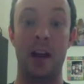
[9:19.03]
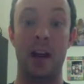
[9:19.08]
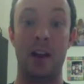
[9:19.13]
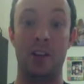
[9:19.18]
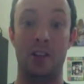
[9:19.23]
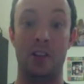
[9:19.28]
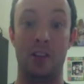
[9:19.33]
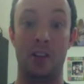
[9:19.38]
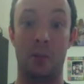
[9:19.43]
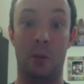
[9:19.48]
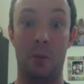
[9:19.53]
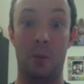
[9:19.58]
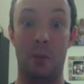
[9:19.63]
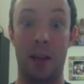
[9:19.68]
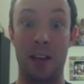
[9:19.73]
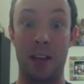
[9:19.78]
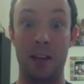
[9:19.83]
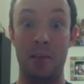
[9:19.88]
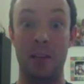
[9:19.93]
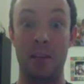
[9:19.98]
some are
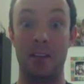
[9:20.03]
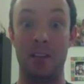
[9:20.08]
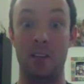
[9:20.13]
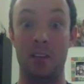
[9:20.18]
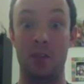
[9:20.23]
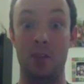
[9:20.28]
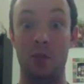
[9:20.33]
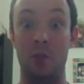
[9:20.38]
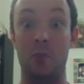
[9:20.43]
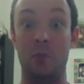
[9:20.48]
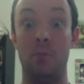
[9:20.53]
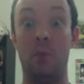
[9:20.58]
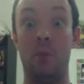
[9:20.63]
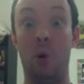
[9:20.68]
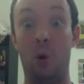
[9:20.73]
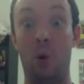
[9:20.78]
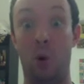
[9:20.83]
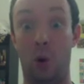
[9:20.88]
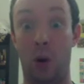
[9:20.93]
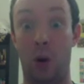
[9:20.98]
begging me to do
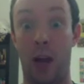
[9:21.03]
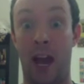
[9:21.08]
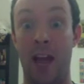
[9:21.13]
more,